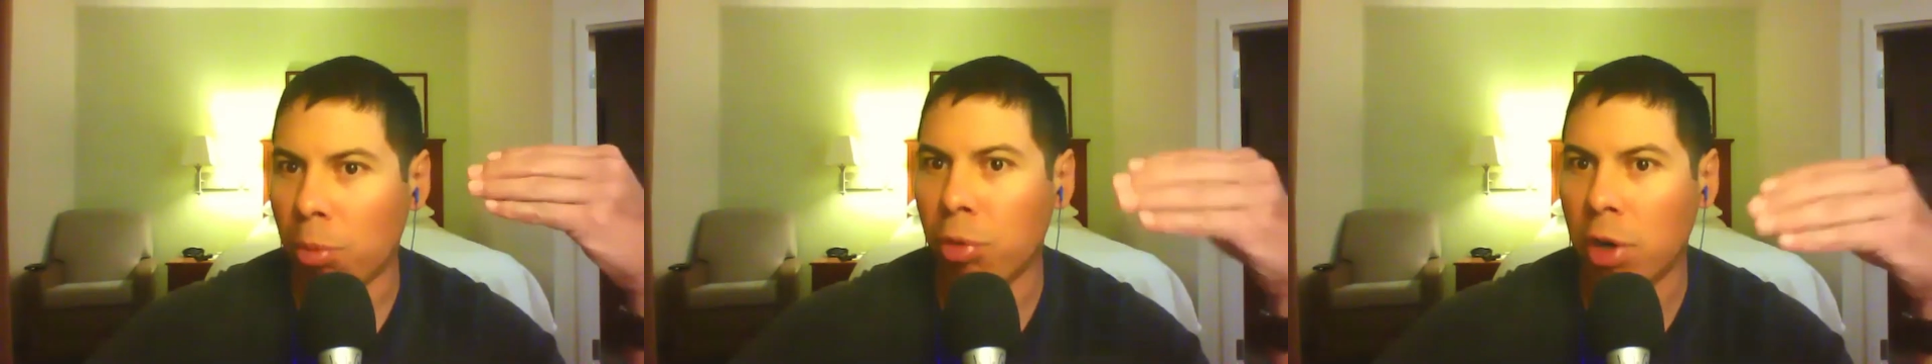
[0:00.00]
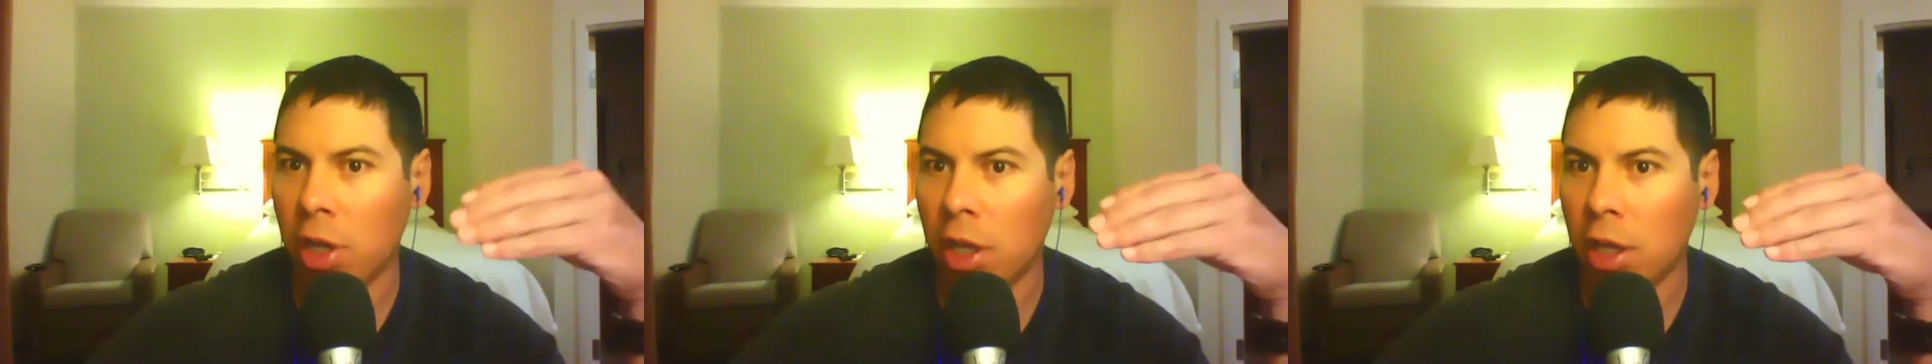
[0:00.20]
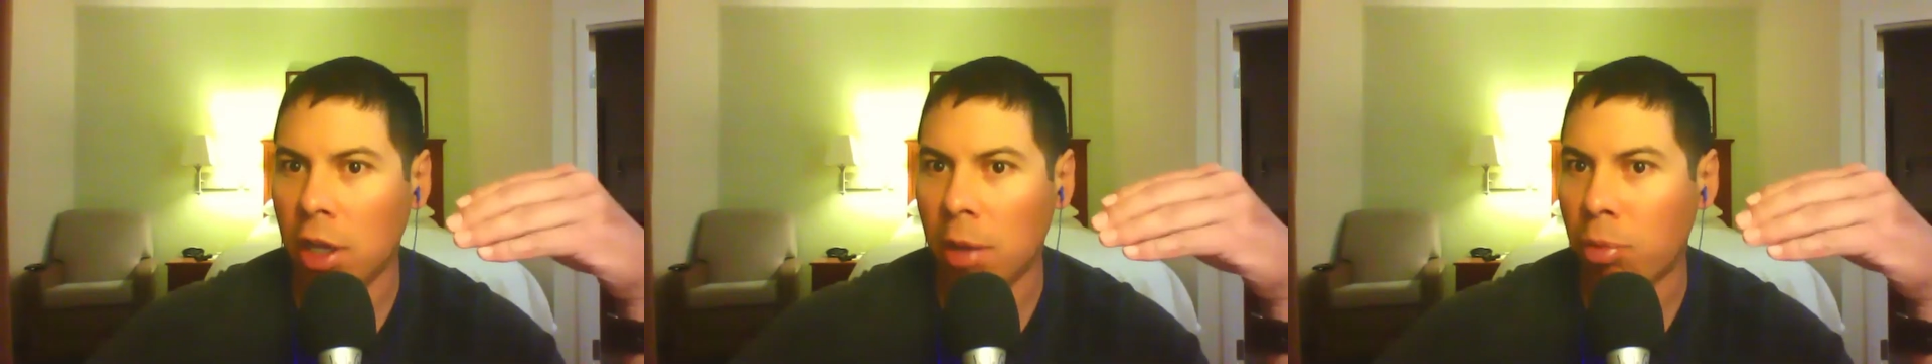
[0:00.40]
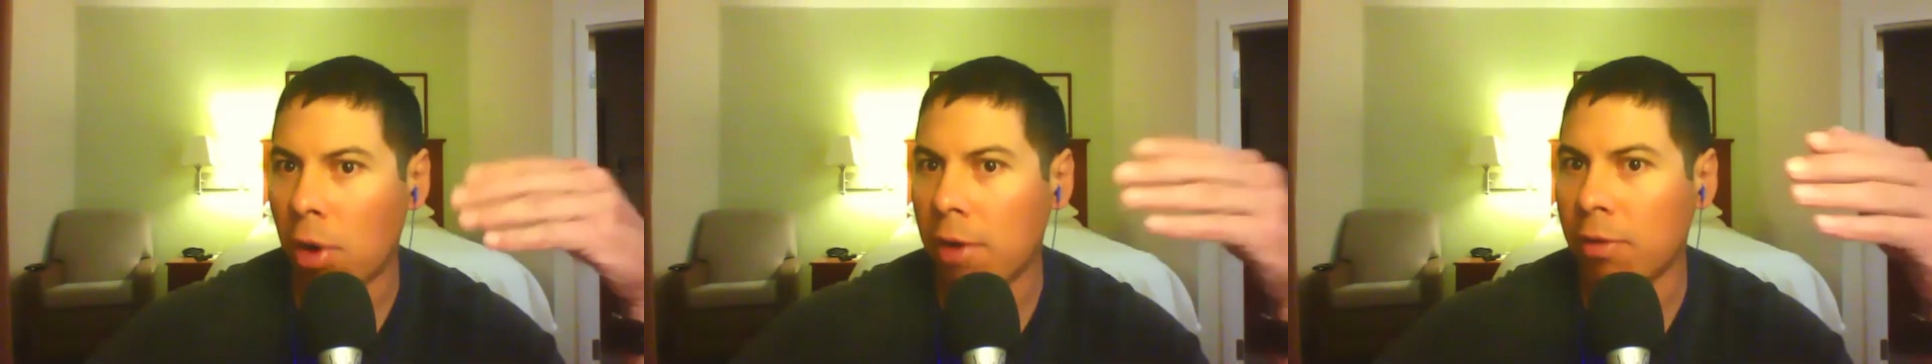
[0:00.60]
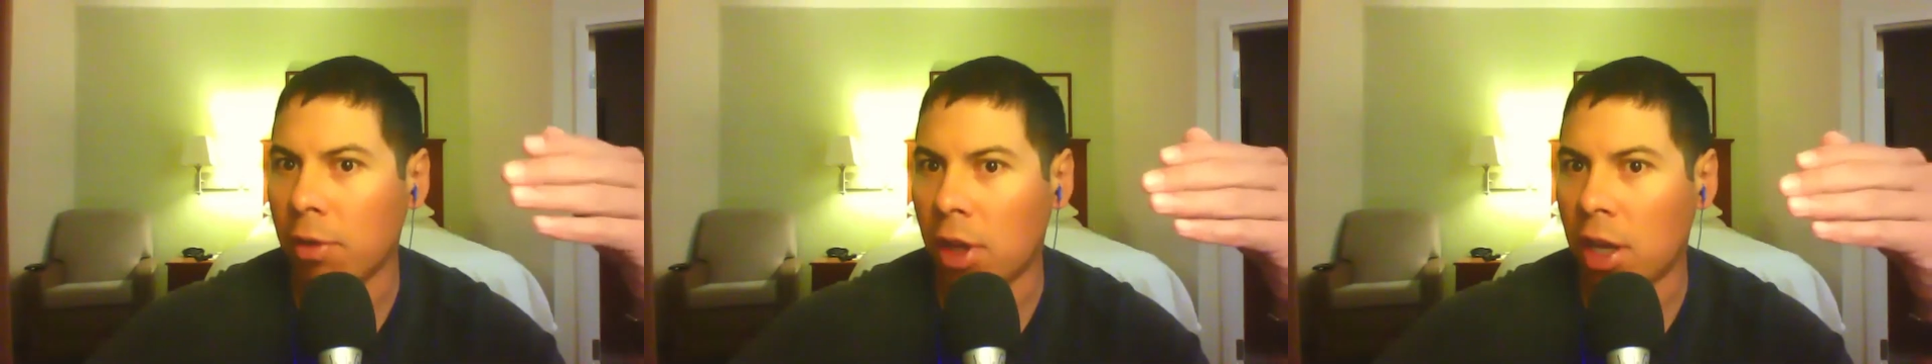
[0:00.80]
pretty
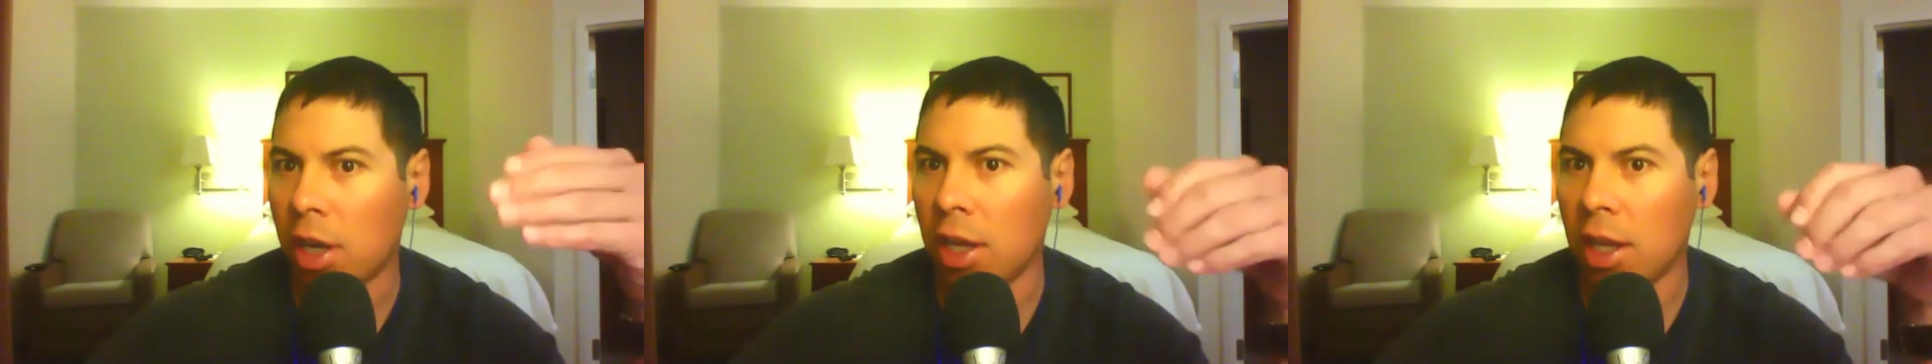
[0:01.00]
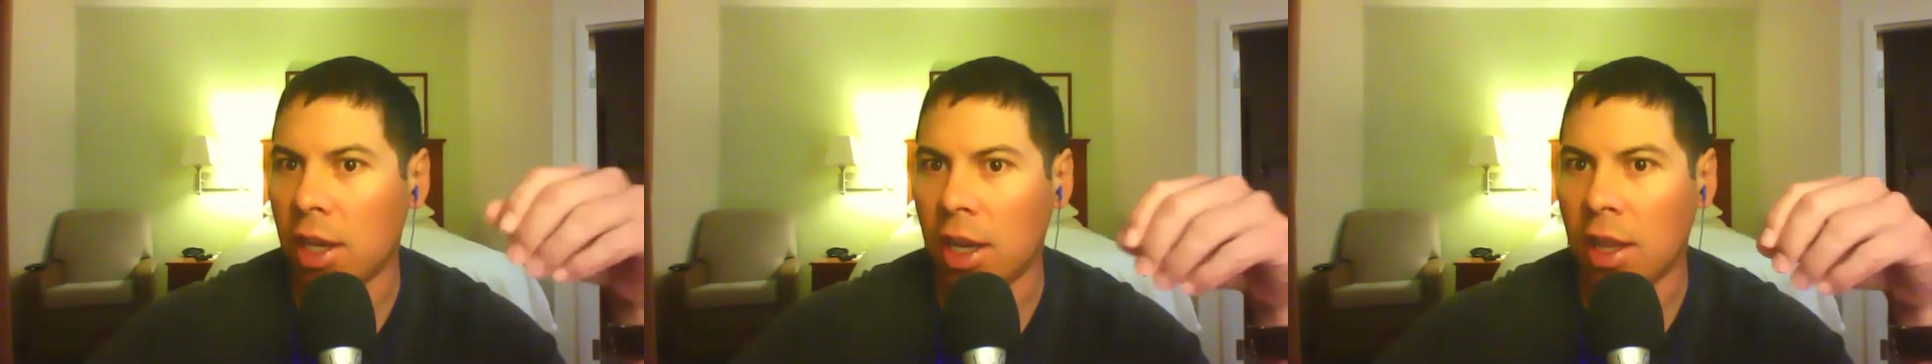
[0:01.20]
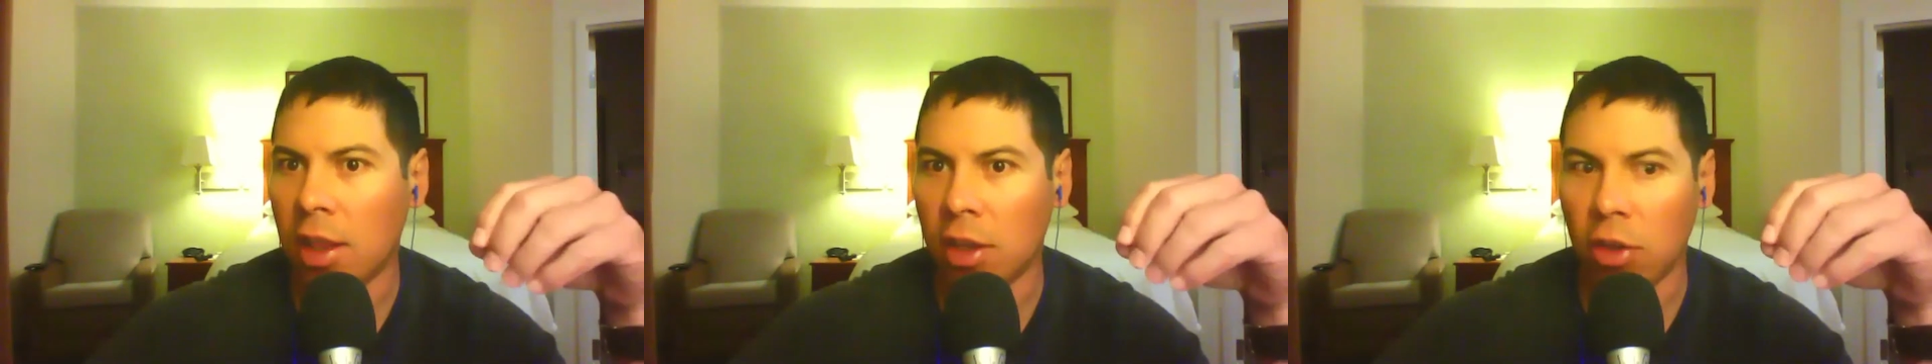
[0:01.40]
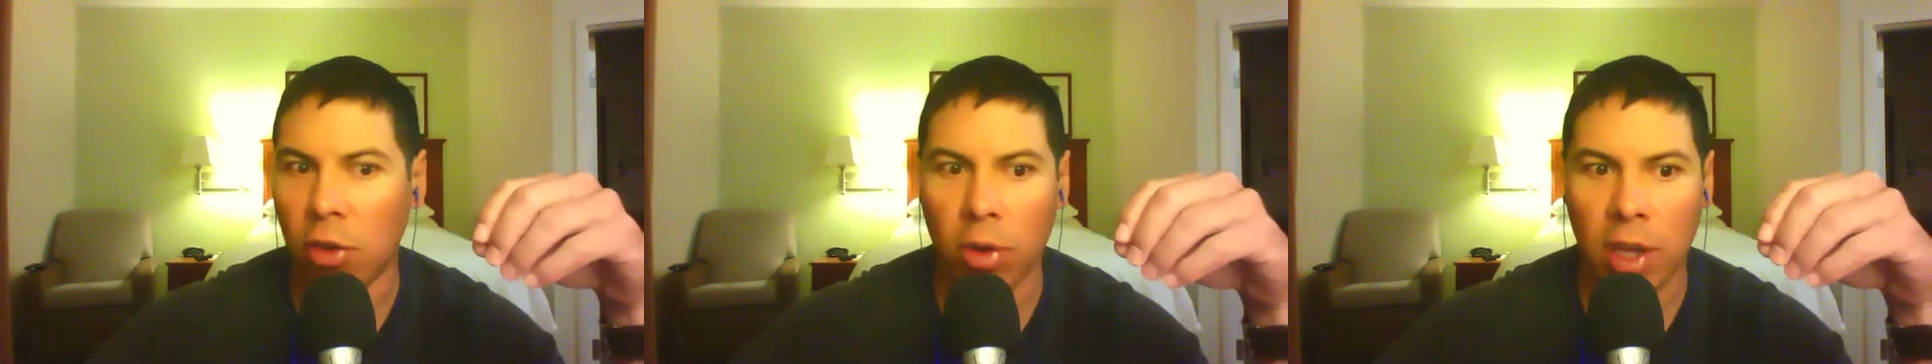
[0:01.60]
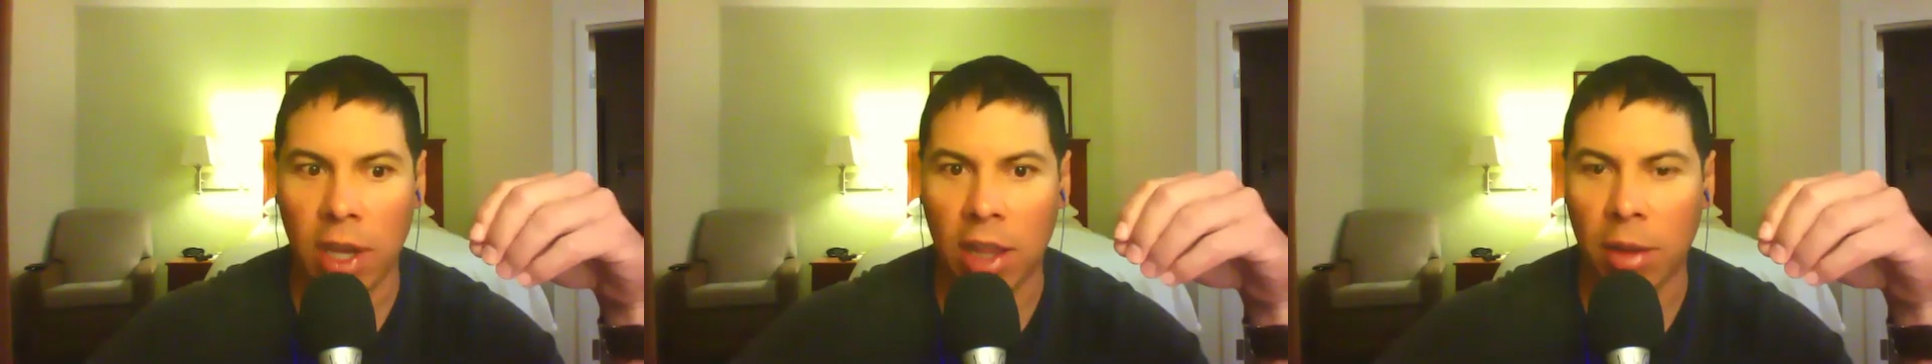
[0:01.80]
prevalent in the
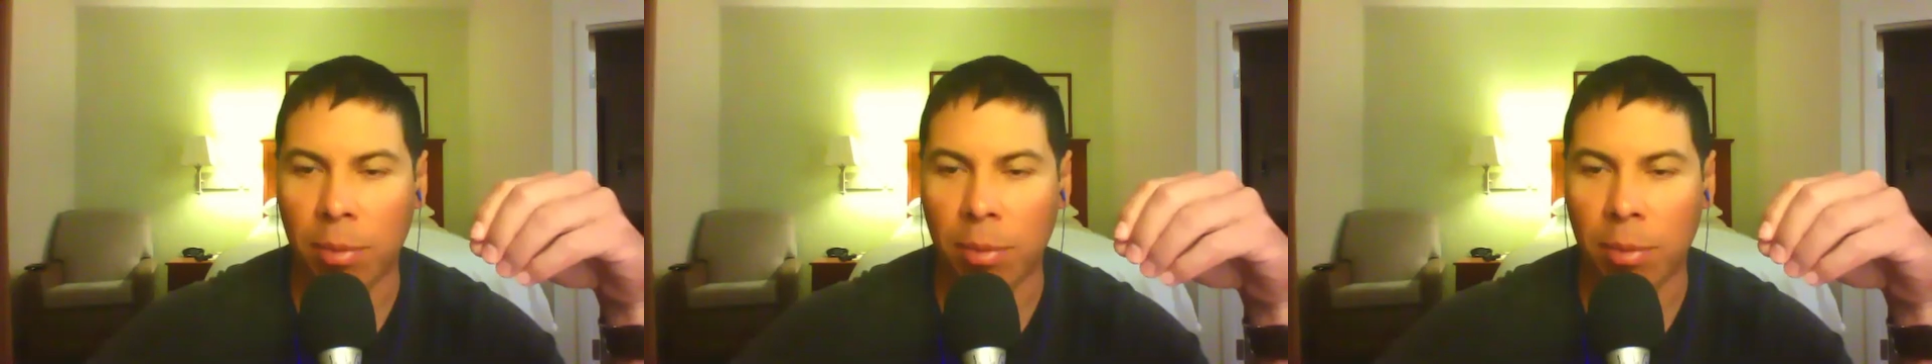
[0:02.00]
UK.